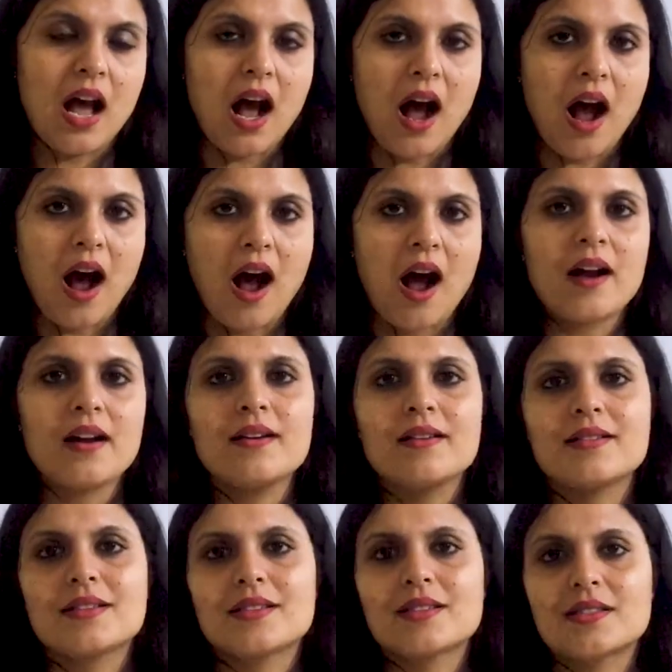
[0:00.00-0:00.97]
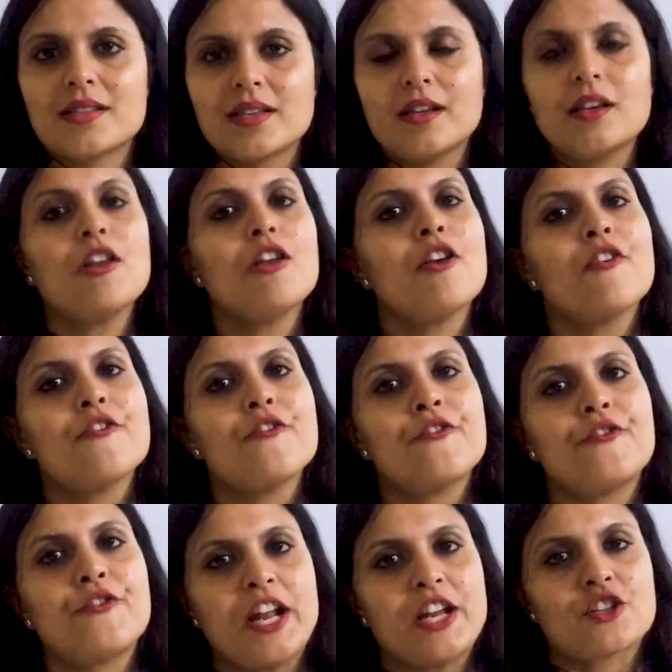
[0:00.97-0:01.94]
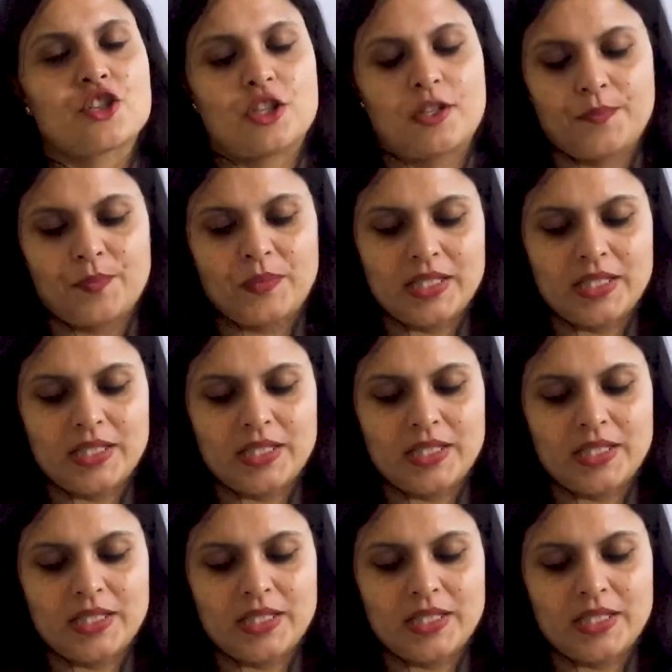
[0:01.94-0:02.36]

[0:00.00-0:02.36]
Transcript: are still fresh.